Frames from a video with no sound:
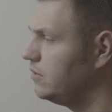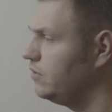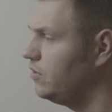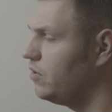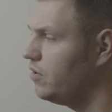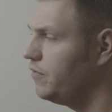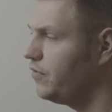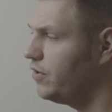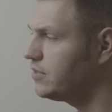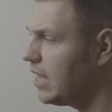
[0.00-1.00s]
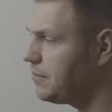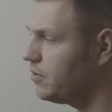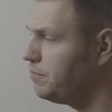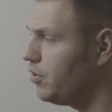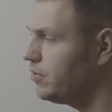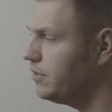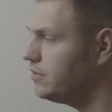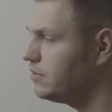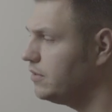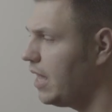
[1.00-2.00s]
your first app
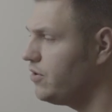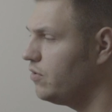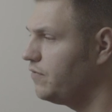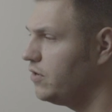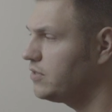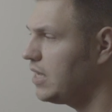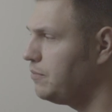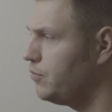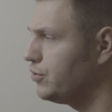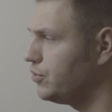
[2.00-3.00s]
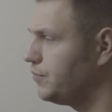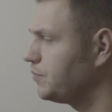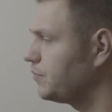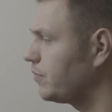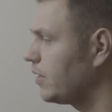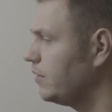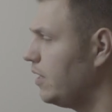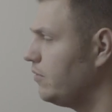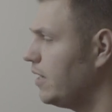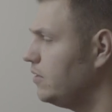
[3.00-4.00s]
component and your first app module.
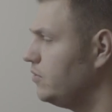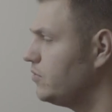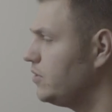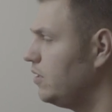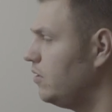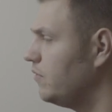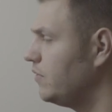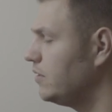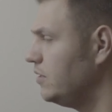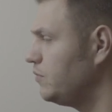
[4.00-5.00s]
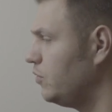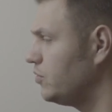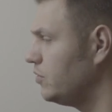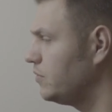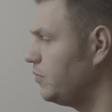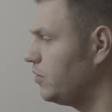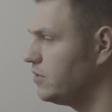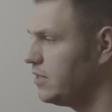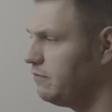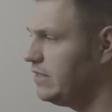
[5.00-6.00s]
Now in Angular, you'll see a lot of things in these modules
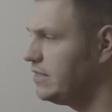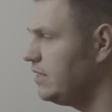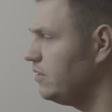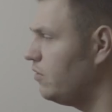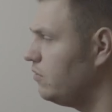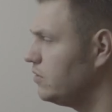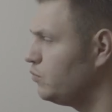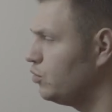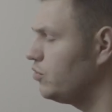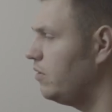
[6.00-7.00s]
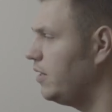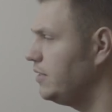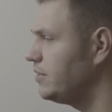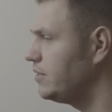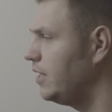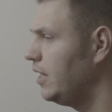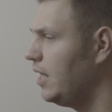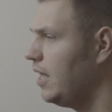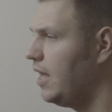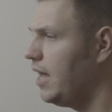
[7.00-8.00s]
because it's MVC, all is modularized.
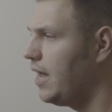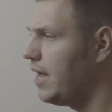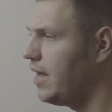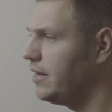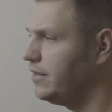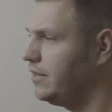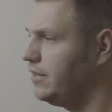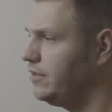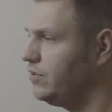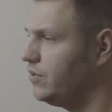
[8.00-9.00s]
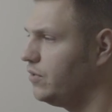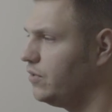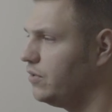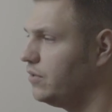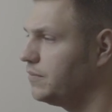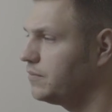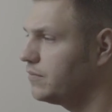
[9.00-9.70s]
And in your